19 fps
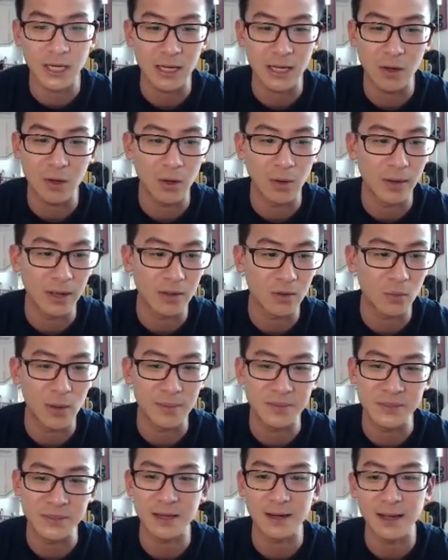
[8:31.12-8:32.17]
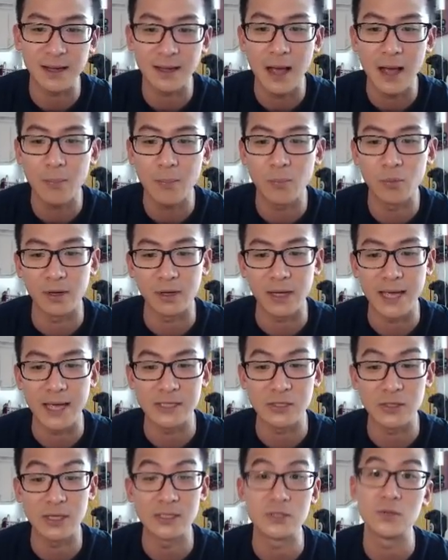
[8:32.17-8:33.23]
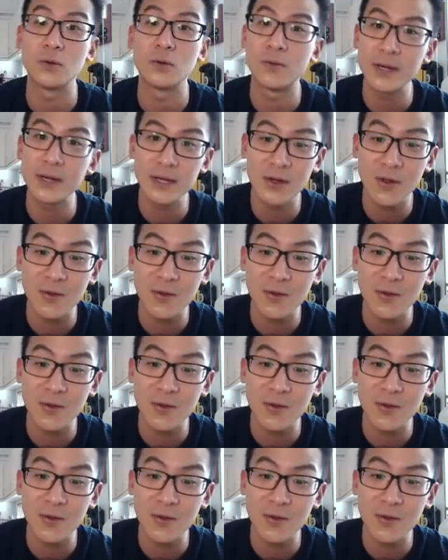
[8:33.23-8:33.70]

out another website like Upwork, as you already know